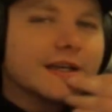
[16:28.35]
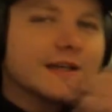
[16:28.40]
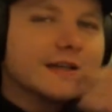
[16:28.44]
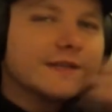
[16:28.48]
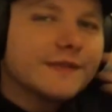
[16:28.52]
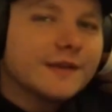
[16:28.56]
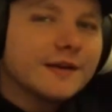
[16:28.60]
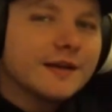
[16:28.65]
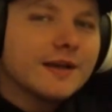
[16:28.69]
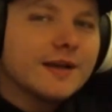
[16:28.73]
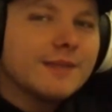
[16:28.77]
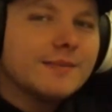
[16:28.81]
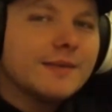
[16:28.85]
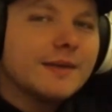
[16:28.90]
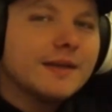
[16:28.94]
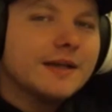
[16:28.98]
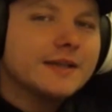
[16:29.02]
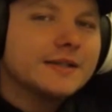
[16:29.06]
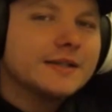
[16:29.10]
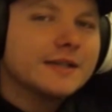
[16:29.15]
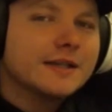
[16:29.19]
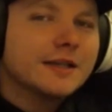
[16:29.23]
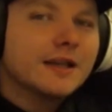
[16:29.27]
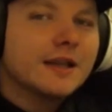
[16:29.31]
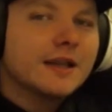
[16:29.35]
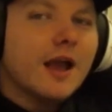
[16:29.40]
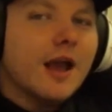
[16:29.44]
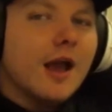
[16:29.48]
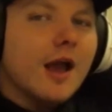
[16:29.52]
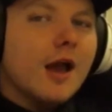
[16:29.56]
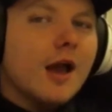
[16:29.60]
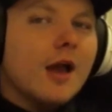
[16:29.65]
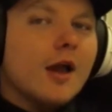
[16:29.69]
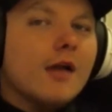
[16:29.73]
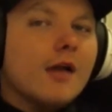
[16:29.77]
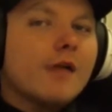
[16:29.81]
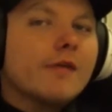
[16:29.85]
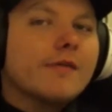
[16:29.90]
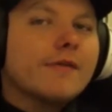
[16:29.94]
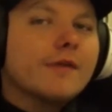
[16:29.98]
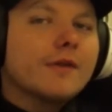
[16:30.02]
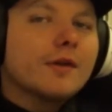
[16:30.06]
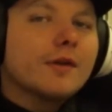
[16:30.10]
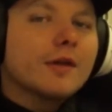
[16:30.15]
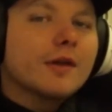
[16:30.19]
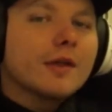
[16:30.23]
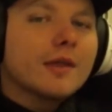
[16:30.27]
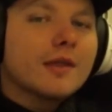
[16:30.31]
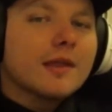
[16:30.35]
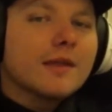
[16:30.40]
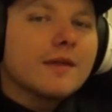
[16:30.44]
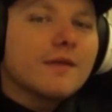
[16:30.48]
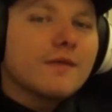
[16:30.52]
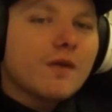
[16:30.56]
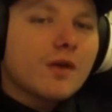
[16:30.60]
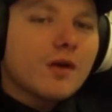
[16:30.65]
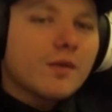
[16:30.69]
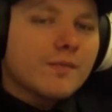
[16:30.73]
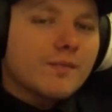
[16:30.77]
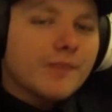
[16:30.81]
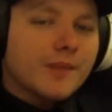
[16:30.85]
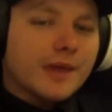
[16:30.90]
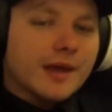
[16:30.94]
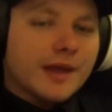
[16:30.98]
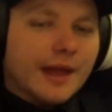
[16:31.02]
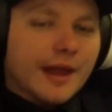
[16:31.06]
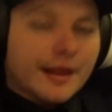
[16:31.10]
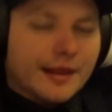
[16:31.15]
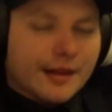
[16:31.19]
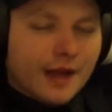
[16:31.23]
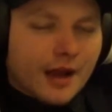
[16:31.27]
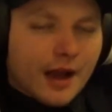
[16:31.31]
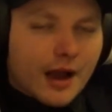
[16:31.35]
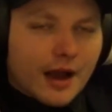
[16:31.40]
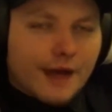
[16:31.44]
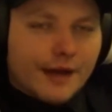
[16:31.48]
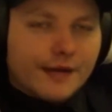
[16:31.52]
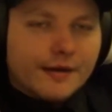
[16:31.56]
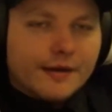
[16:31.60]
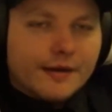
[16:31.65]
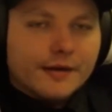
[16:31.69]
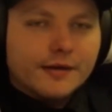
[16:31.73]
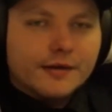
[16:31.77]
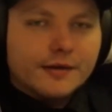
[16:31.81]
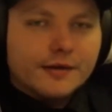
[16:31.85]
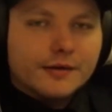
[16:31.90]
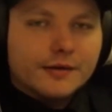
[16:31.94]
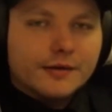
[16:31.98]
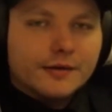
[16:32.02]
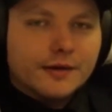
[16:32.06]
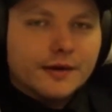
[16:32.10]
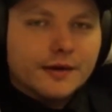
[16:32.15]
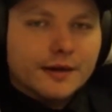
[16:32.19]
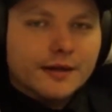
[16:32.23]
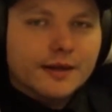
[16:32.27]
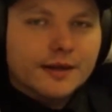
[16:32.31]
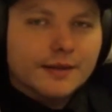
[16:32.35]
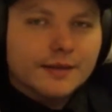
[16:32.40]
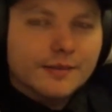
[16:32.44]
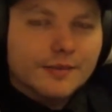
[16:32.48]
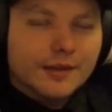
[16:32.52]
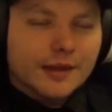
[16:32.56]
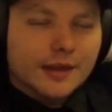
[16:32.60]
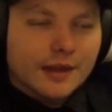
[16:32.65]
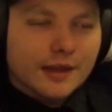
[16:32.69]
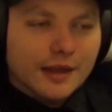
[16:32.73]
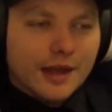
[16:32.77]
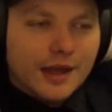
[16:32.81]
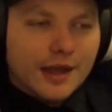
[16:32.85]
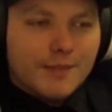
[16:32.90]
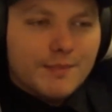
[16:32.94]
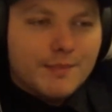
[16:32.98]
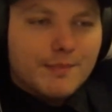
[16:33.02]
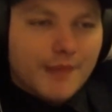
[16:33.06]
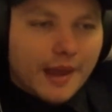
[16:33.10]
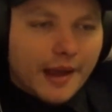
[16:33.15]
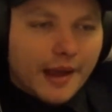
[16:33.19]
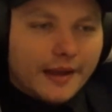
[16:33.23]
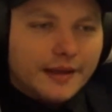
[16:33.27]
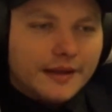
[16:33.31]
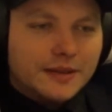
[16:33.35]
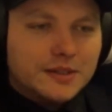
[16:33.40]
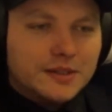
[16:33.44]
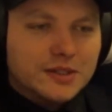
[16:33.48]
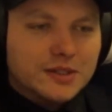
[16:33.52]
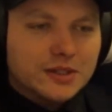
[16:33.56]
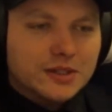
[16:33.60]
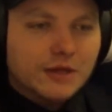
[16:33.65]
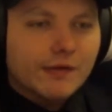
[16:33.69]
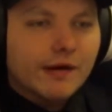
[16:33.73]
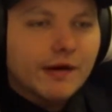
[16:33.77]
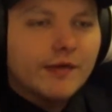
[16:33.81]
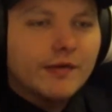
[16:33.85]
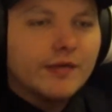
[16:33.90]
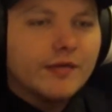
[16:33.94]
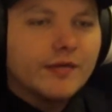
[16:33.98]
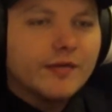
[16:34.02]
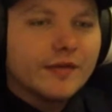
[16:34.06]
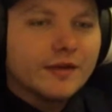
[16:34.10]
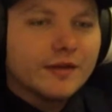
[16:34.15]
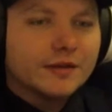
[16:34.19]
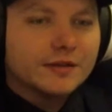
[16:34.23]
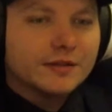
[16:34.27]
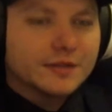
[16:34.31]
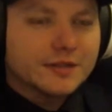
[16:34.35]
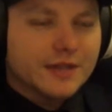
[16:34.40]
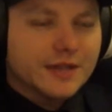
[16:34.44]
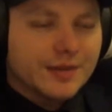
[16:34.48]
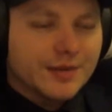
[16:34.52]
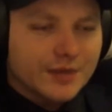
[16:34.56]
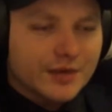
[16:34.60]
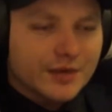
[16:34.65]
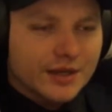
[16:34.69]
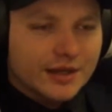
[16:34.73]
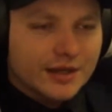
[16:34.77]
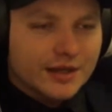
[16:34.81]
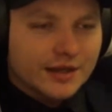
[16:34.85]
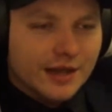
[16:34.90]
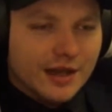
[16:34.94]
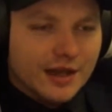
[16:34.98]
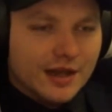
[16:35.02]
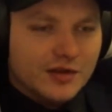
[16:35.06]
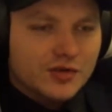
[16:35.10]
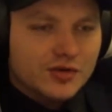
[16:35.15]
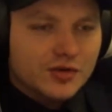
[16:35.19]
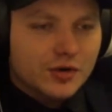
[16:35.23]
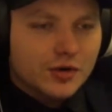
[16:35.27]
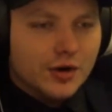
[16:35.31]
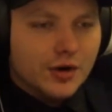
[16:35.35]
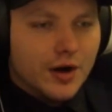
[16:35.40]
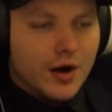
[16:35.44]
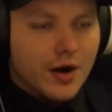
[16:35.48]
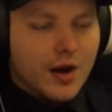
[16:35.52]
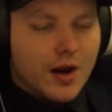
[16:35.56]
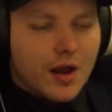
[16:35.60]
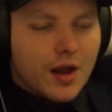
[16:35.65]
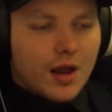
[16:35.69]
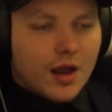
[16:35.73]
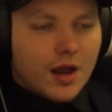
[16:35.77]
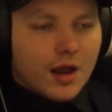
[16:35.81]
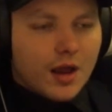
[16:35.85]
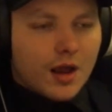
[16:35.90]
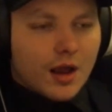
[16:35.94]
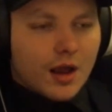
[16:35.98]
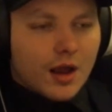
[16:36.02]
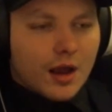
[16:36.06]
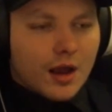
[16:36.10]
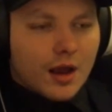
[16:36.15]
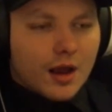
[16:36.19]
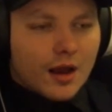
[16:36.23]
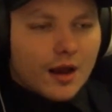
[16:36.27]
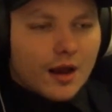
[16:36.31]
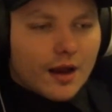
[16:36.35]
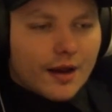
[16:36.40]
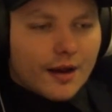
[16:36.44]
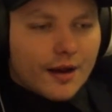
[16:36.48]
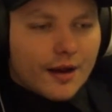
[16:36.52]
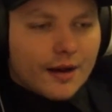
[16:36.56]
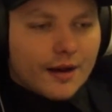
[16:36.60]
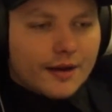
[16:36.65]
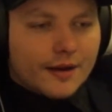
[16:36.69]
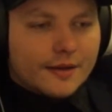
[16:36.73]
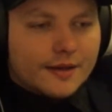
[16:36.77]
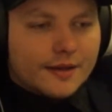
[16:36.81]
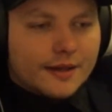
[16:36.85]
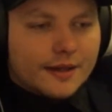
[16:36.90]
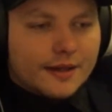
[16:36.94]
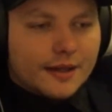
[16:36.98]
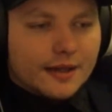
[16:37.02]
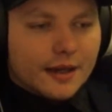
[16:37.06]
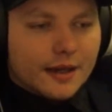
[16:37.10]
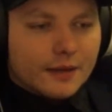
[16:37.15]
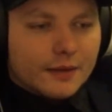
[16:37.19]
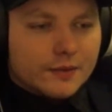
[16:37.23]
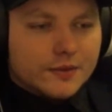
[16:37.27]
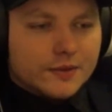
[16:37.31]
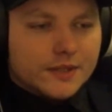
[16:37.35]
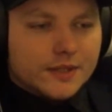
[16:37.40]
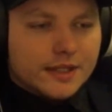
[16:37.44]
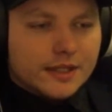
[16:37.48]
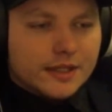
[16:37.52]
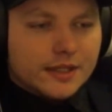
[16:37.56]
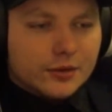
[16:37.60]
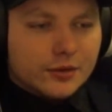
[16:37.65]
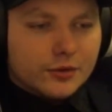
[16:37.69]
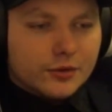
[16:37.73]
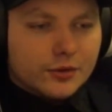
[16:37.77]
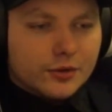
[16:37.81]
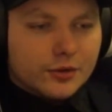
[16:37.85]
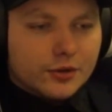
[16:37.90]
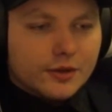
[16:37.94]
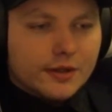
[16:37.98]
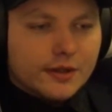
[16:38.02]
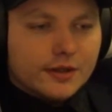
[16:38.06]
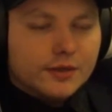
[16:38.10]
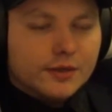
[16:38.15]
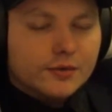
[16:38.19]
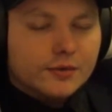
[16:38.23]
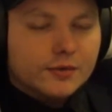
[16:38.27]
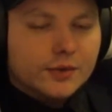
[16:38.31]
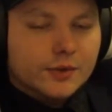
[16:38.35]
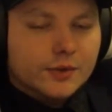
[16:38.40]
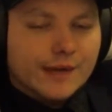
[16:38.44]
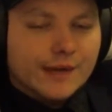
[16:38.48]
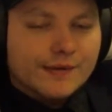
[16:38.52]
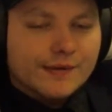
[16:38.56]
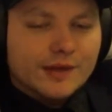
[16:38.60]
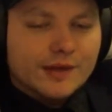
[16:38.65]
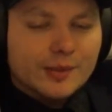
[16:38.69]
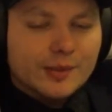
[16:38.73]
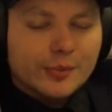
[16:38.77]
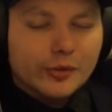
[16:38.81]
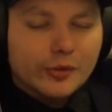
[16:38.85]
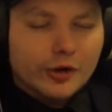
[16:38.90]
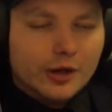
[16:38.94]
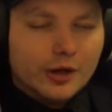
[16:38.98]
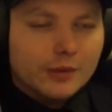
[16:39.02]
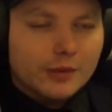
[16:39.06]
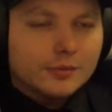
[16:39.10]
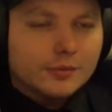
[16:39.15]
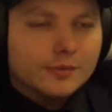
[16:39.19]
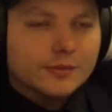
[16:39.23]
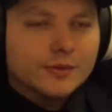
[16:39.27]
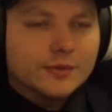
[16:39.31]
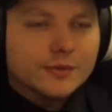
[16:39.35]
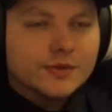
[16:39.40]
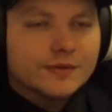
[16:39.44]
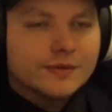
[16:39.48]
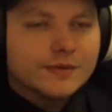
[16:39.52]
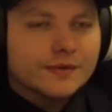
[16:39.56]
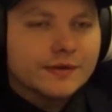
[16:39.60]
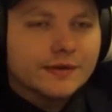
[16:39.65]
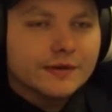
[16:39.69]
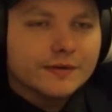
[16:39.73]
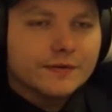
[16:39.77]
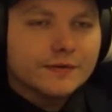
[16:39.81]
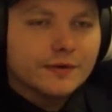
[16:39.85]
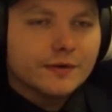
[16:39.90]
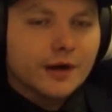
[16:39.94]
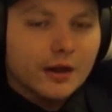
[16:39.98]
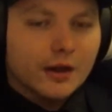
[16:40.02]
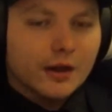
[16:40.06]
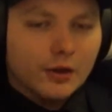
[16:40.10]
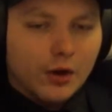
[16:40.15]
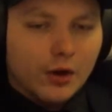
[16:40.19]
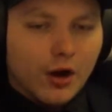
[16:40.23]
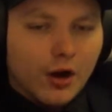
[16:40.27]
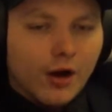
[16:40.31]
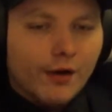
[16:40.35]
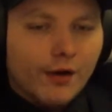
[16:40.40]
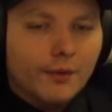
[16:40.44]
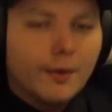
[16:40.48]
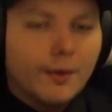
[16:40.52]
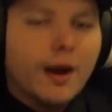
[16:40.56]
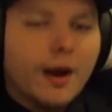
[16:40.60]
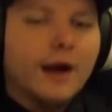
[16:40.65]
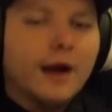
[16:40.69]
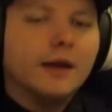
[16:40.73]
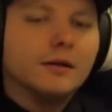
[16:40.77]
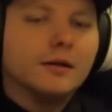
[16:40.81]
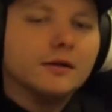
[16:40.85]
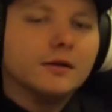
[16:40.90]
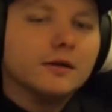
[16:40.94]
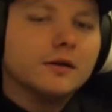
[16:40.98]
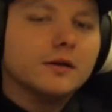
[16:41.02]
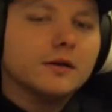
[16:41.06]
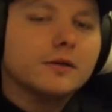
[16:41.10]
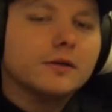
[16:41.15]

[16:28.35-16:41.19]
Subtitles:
That's fucking amazing. If you can be that guy, right, and be like amazed of everything that's happening in nature, then I would say that you're not going to have any problems with it for a long while.